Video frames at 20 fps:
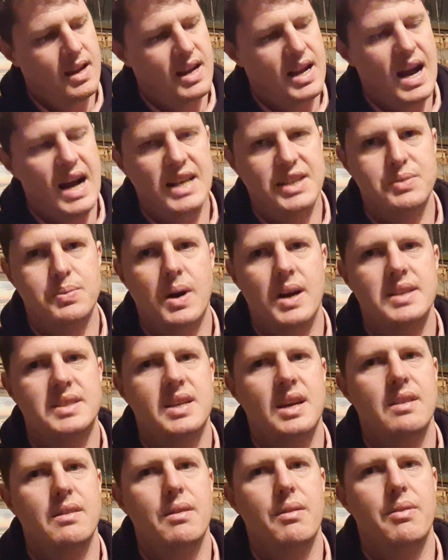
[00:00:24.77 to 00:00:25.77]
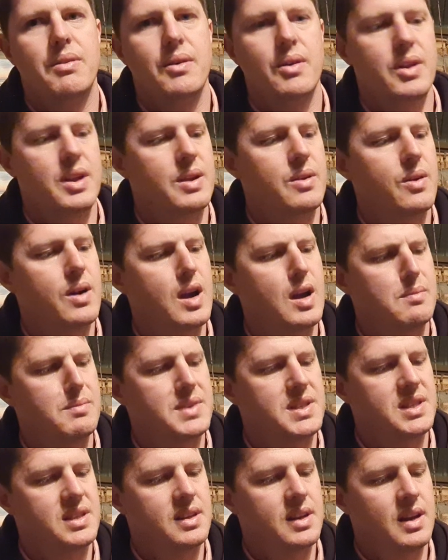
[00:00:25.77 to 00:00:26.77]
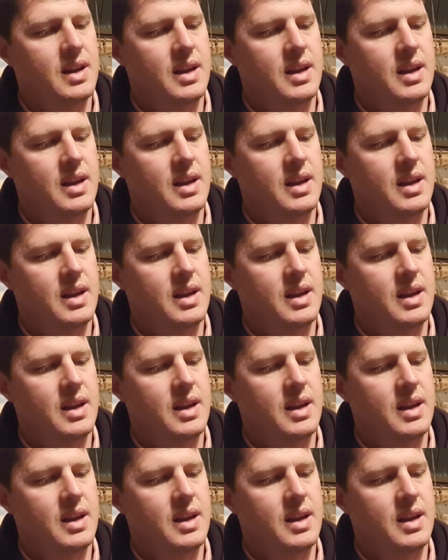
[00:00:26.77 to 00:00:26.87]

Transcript: Cast weight 10 to 30 grams.